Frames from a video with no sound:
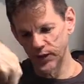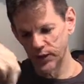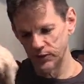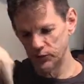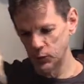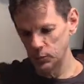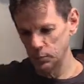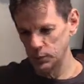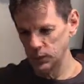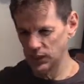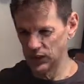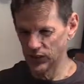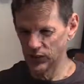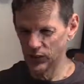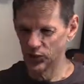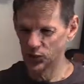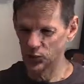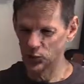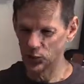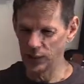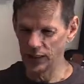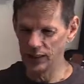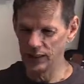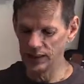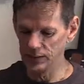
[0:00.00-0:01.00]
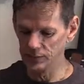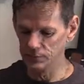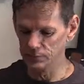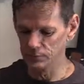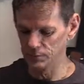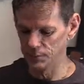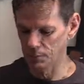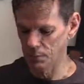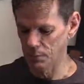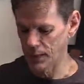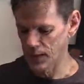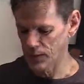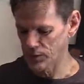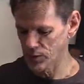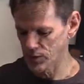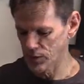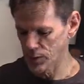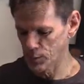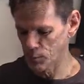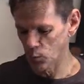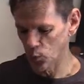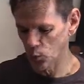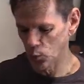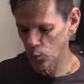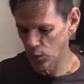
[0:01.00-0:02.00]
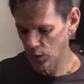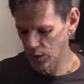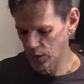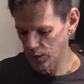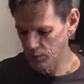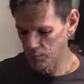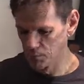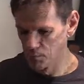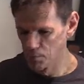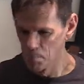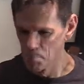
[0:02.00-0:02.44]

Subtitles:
of it being straight. That's number one.